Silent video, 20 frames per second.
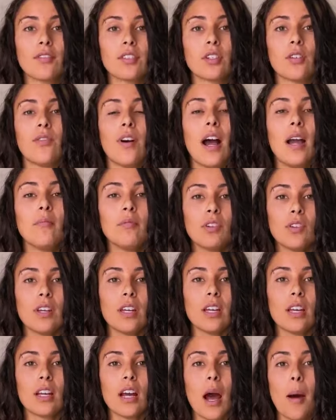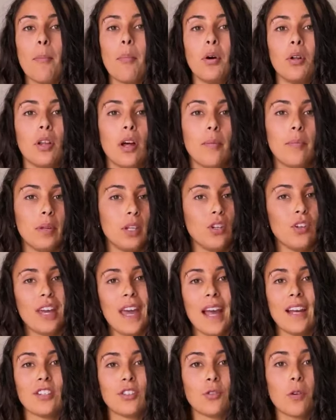So if I'm doing a pull-up and you
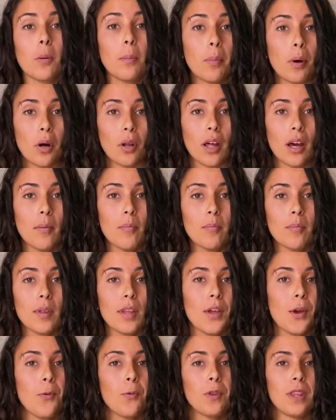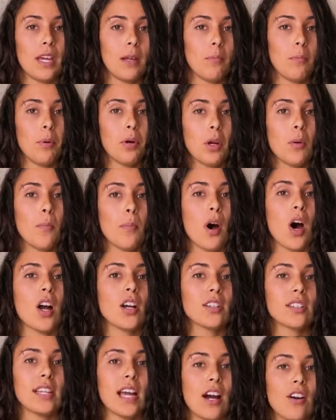can't do a pull-up, well then put a
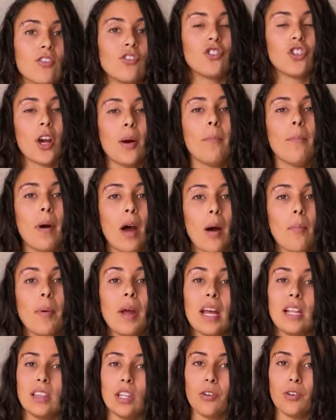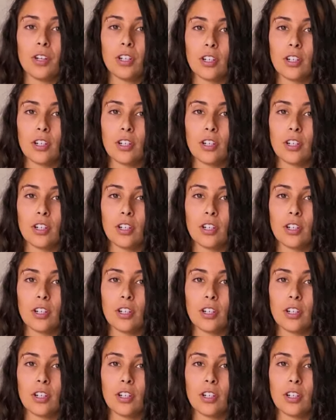box down, jump up and lower